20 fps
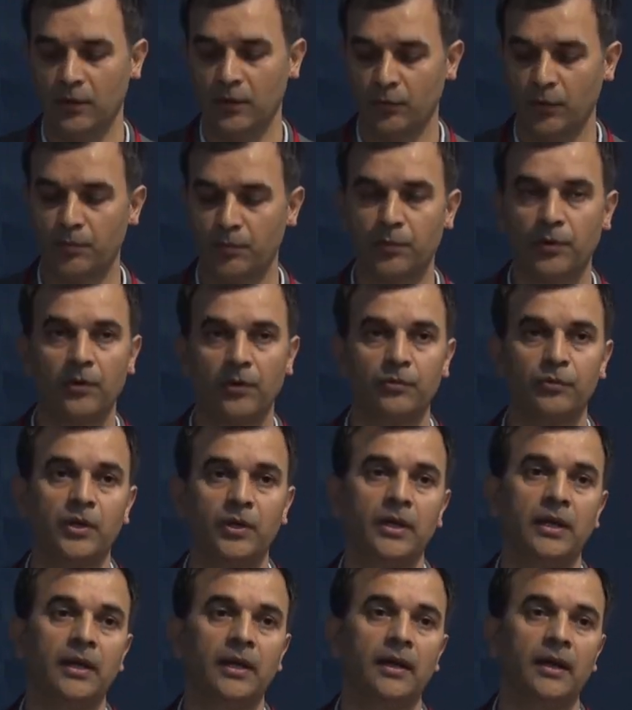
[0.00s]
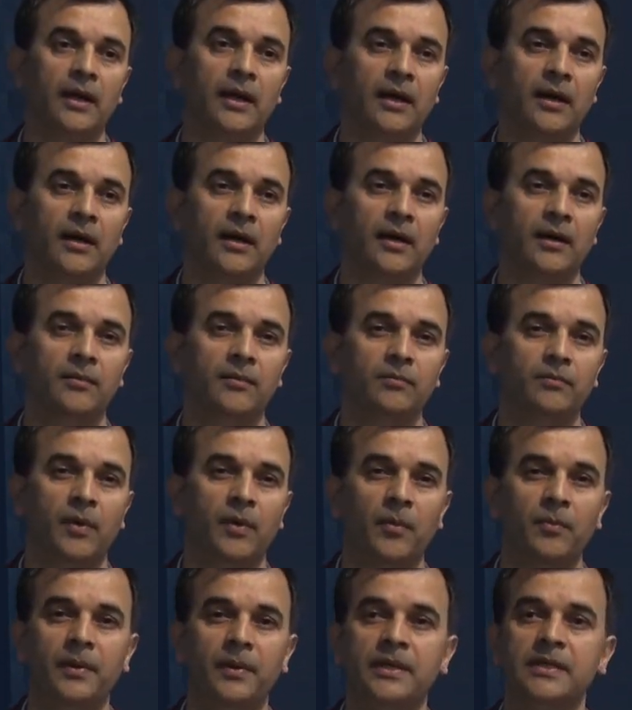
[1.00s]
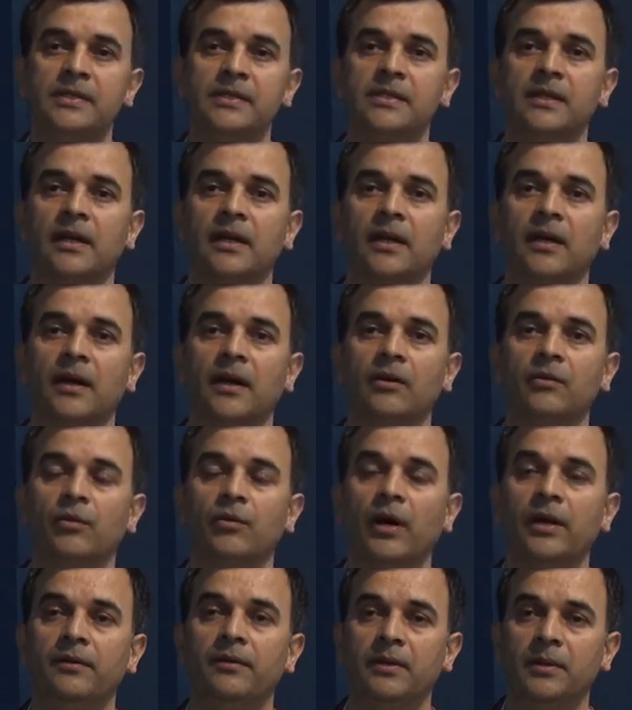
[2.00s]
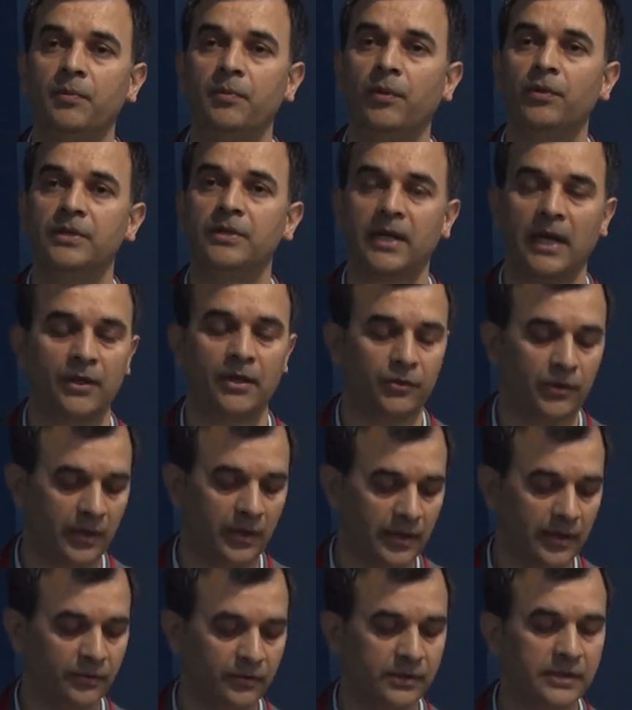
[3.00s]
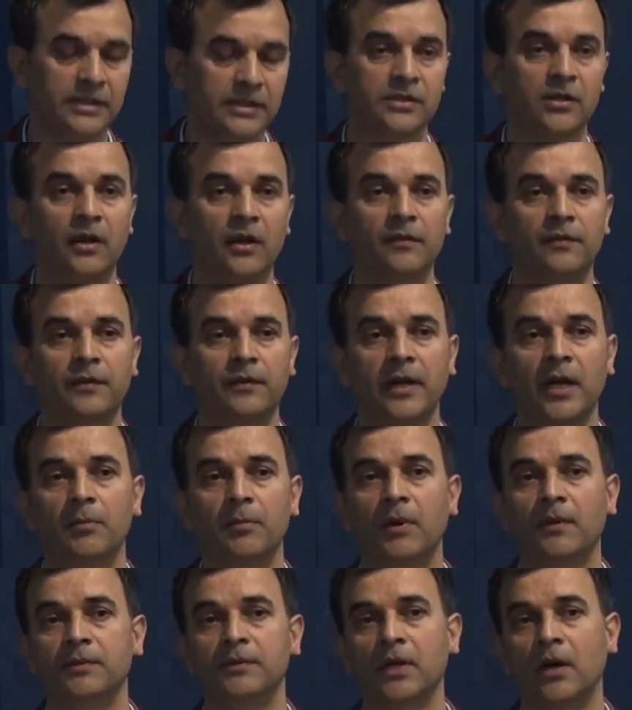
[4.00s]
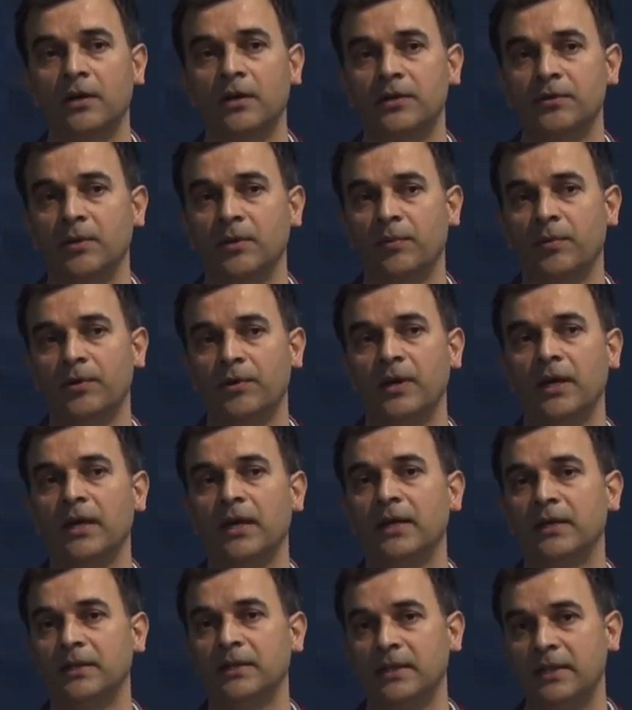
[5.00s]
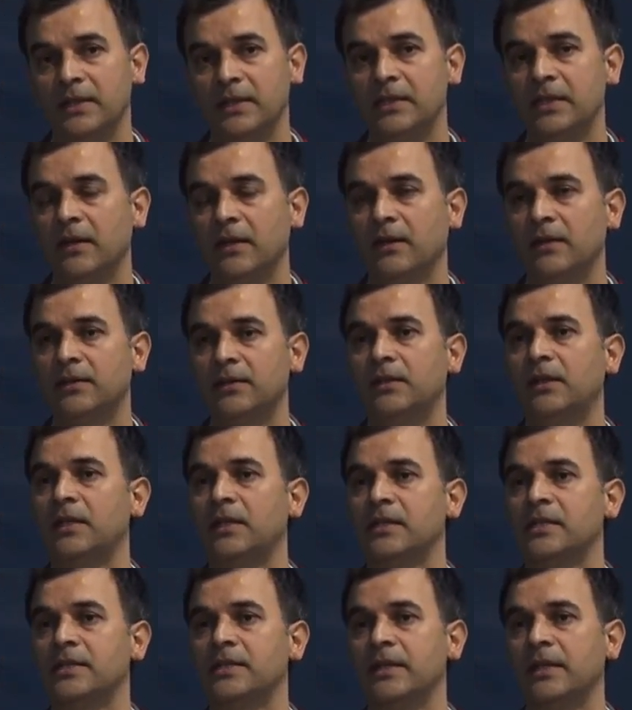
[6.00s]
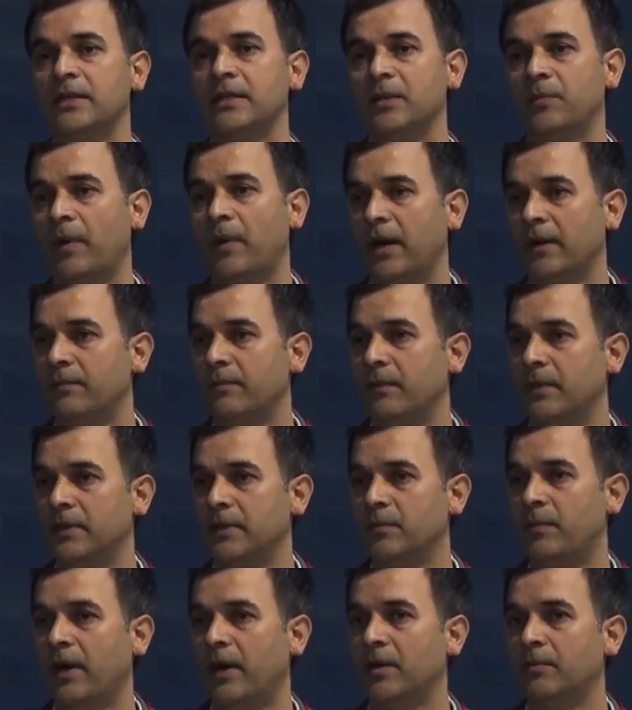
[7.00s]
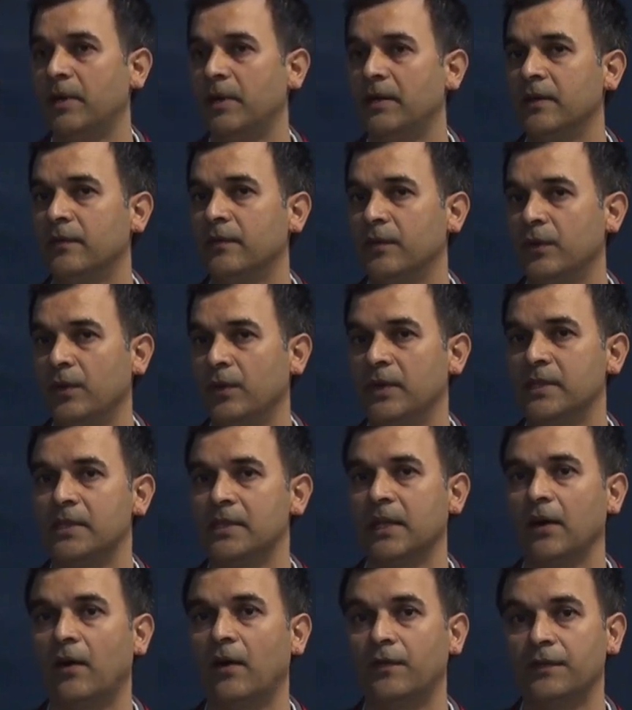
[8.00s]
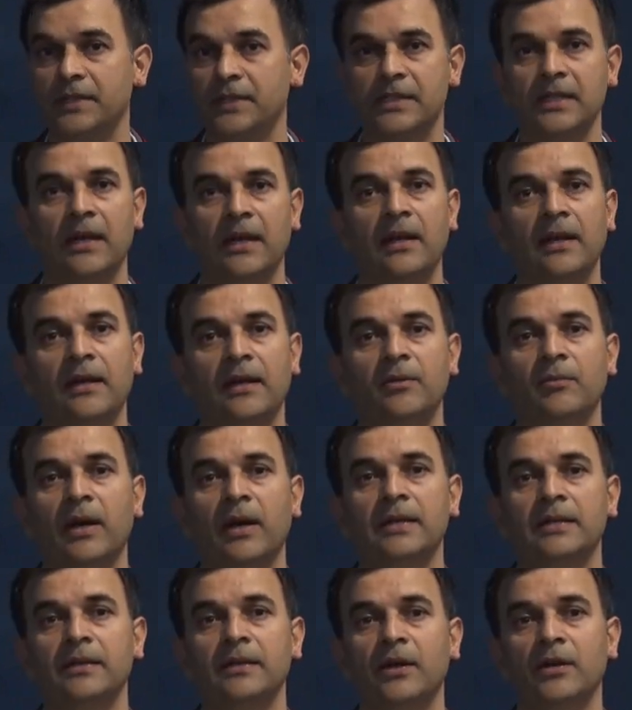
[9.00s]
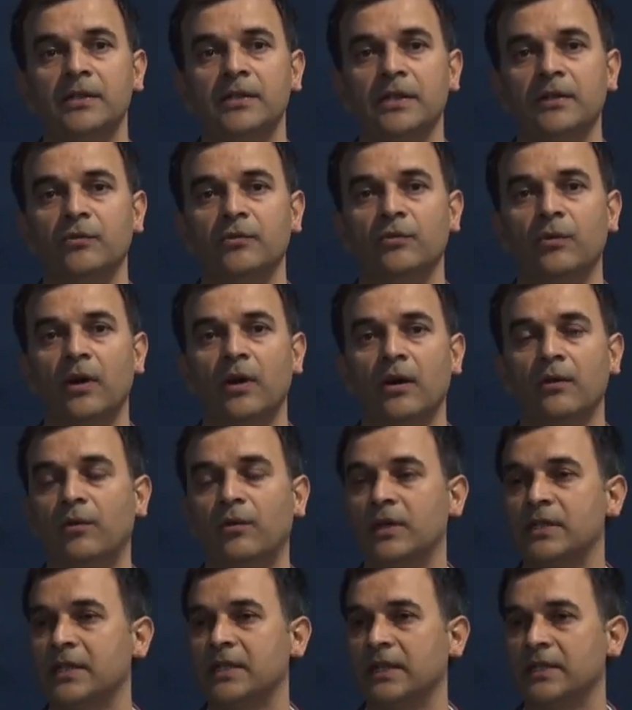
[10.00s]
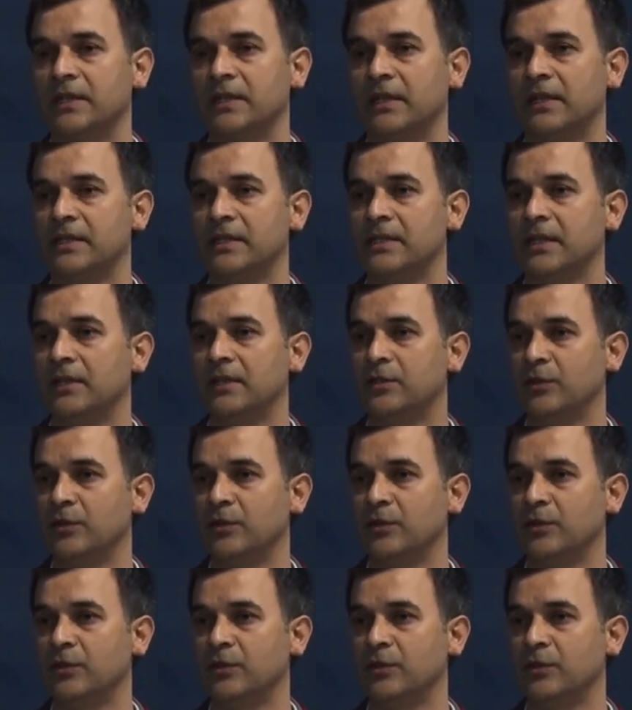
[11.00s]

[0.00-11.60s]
We publish one report annually, which is called Freedom of Thought Report. This year, State Department of USA officially invited us in Washington, D.C.